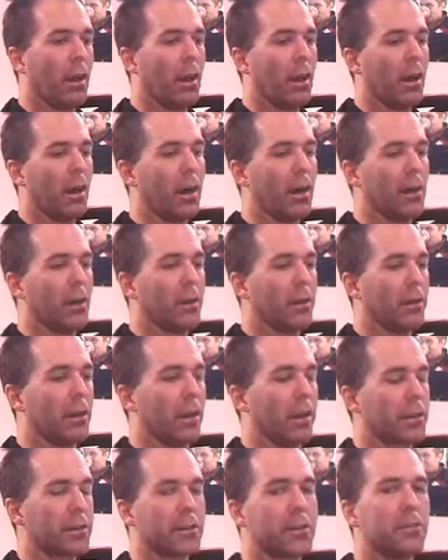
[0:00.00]

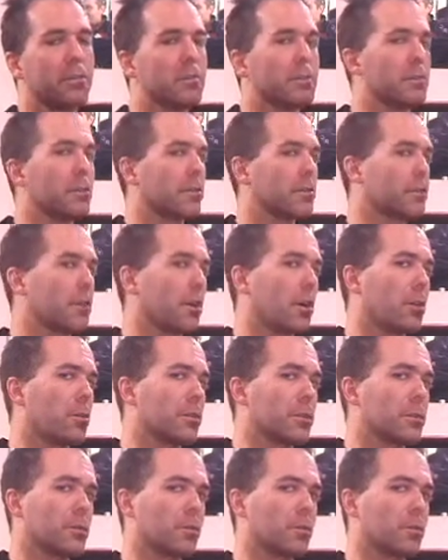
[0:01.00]
Hercule No-Show is